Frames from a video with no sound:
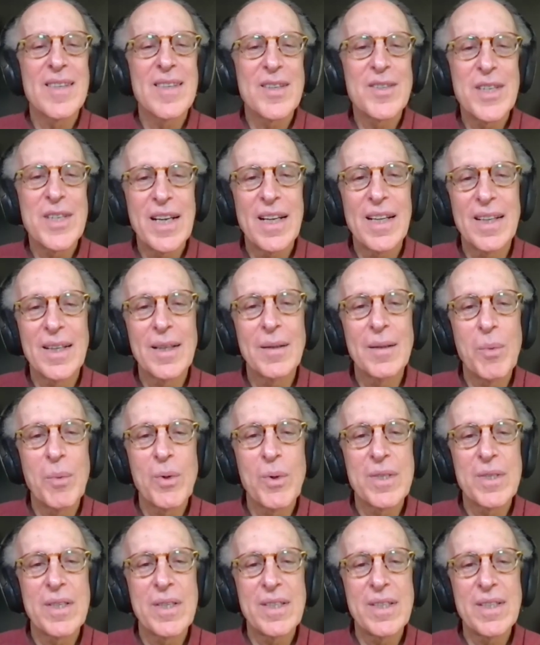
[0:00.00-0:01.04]
that she had a little
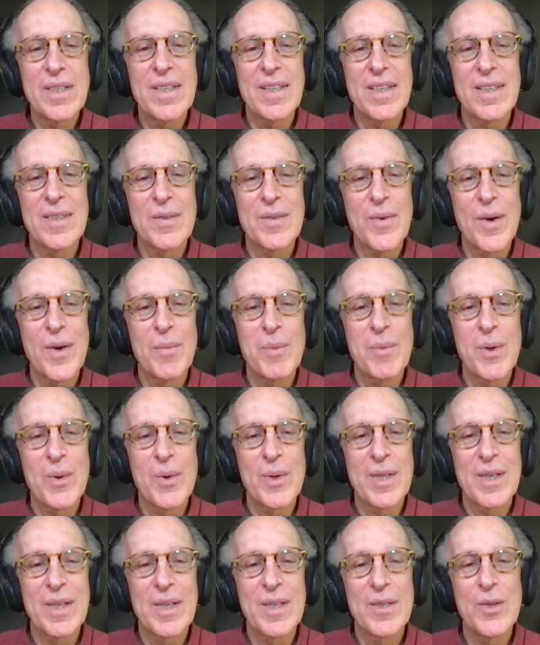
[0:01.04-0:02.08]
more distance from you
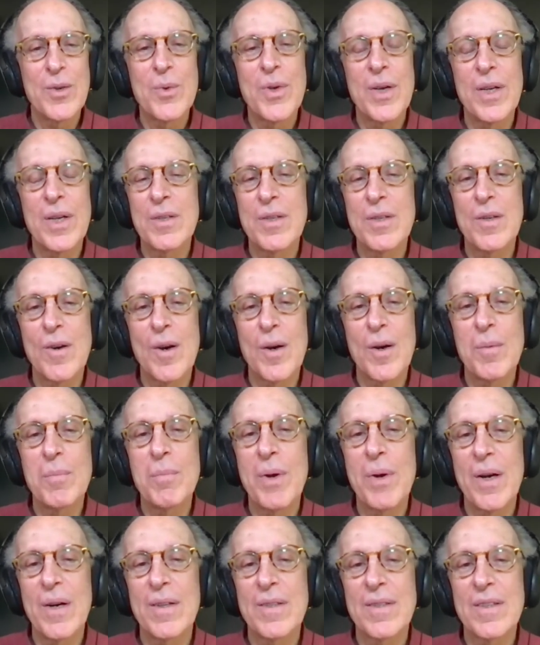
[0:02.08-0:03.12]
and could do things your own
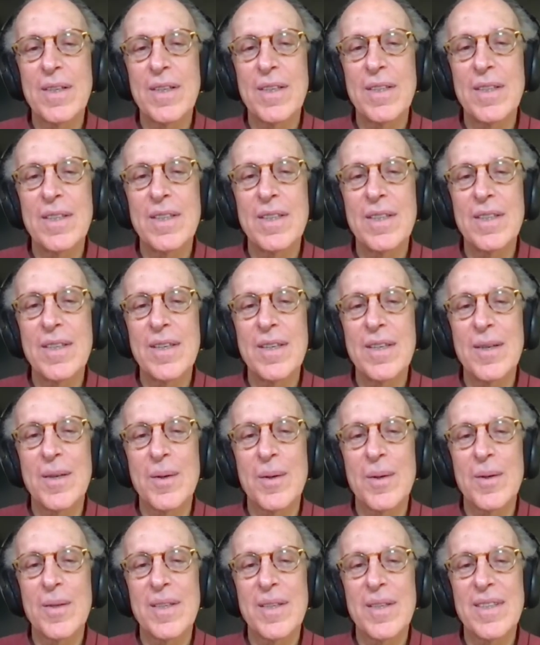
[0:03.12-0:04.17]
parents couldn't do.